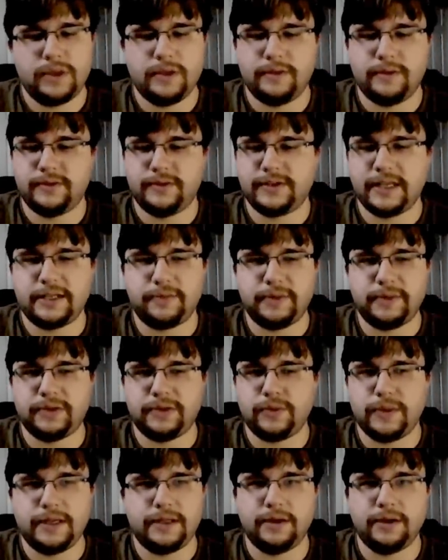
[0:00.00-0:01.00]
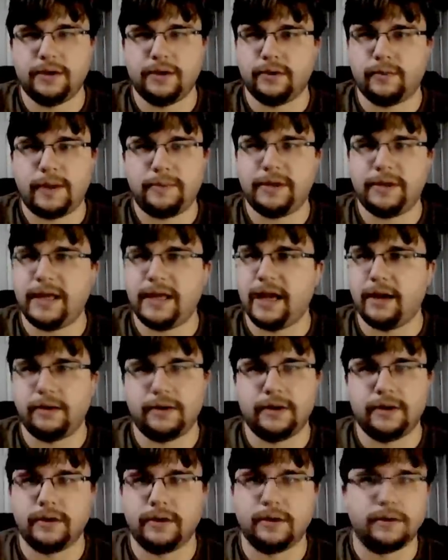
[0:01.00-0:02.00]
synced between your web
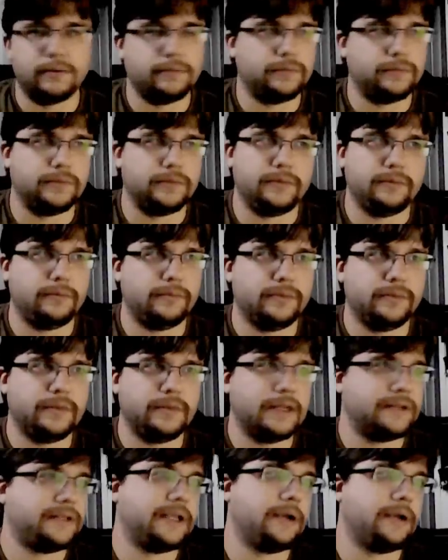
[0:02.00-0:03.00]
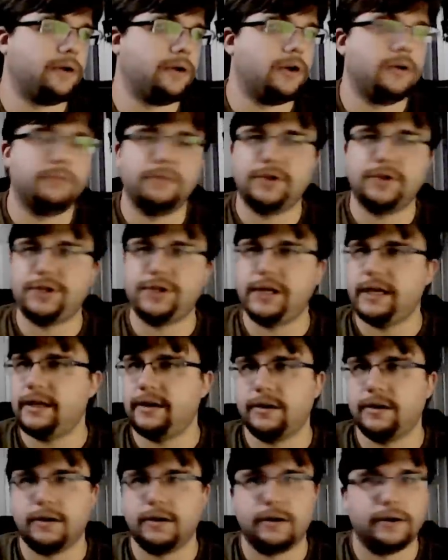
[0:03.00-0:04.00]
account, your home machine,
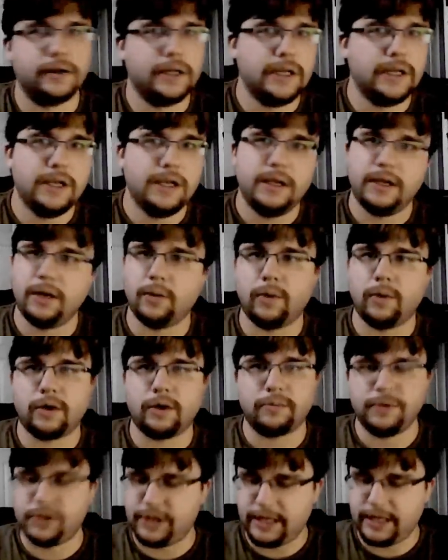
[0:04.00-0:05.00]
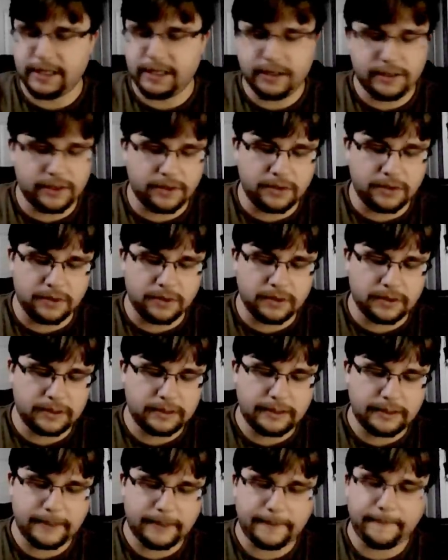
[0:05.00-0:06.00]
your work machine, your
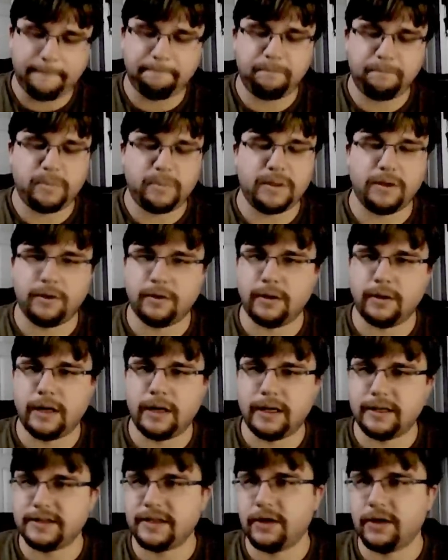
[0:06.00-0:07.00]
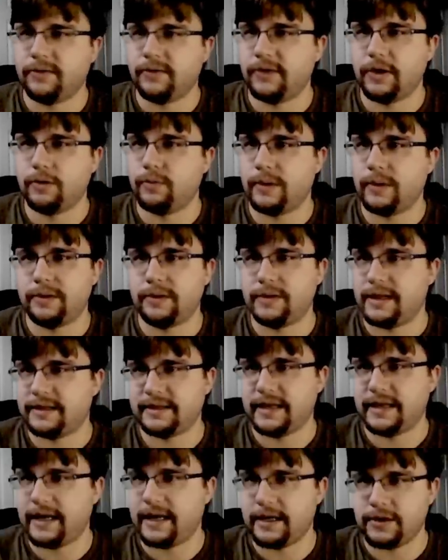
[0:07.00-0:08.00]
cell phone, whether that's
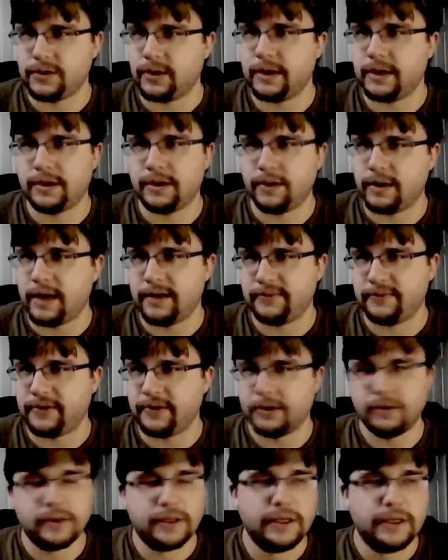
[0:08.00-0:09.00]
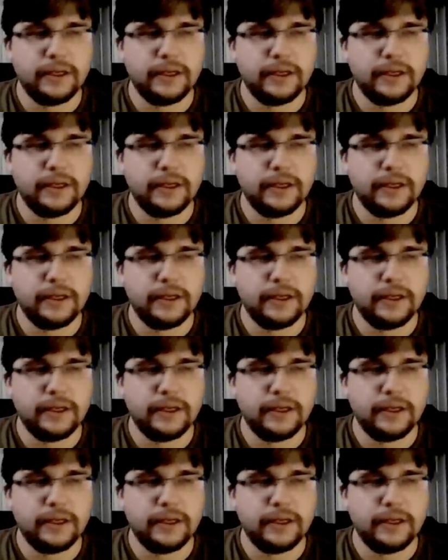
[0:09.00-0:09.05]
an Android or an iPhone.